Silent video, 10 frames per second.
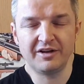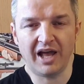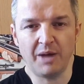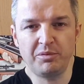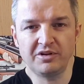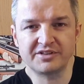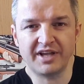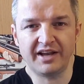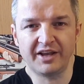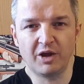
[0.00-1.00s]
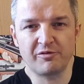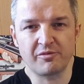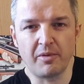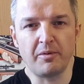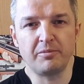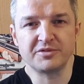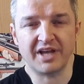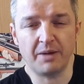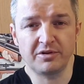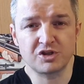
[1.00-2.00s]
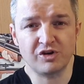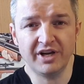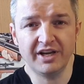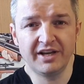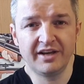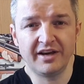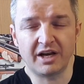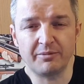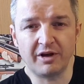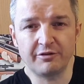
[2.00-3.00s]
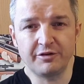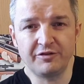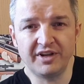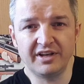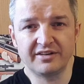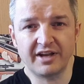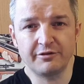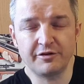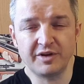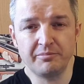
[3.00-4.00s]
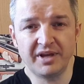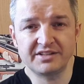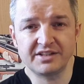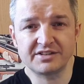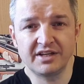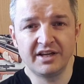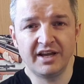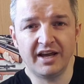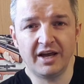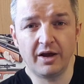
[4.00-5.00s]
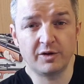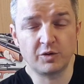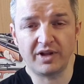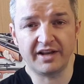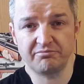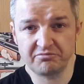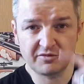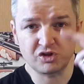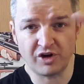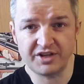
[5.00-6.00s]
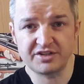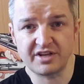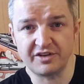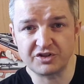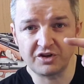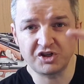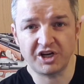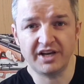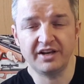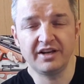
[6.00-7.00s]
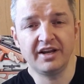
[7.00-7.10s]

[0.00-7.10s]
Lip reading: apples hanging up from my mum's apple tree at about 10-15 meters, which were like traces in the sunshine.